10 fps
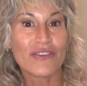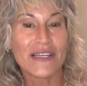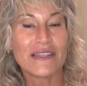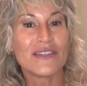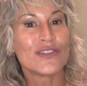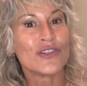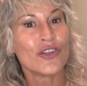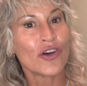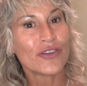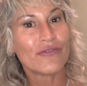it is
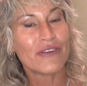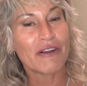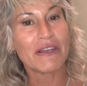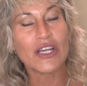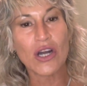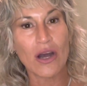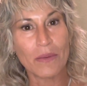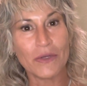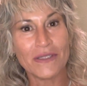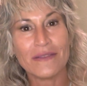not very
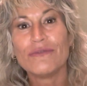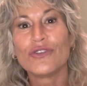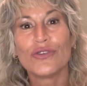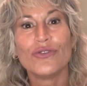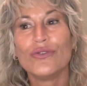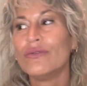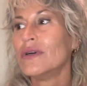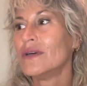common to